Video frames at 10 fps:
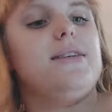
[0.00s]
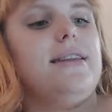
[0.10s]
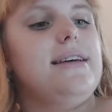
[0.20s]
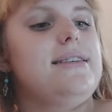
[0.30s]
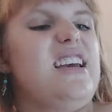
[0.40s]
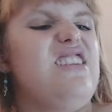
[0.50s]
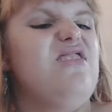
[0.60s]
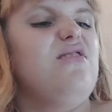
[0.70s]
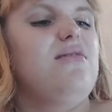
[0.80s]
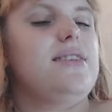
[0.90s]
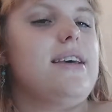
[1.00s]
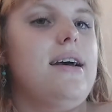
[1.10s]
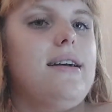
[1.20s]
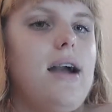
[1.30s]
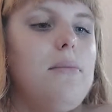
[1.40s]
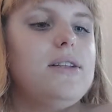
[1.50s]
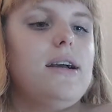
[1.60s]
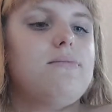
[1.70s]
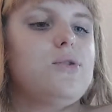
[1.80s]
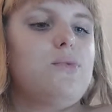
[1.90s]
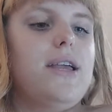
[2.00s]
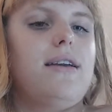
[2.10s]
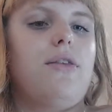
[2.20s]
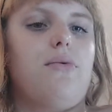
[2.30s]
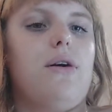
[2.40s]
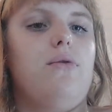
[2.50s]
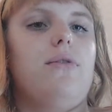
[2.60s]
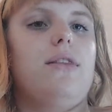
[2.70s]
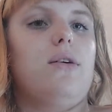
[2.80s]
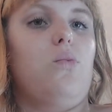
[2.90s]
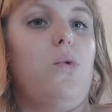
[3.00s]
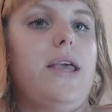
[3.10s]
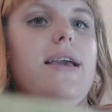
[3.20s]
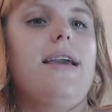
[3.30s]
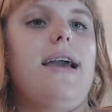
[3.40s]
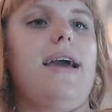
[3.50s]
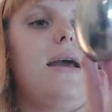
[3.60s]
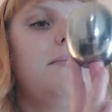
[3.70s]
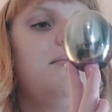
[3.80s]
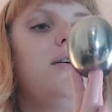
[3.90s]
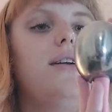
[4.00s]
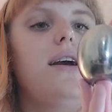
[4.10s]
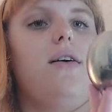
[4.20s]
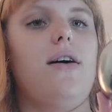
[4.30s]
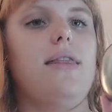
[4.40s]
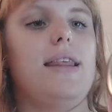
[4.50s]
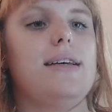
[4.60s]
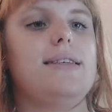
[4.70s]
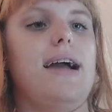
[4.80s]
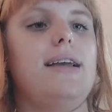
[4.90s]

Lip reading: So this I use a couple times a week throughout the week, and I put it on this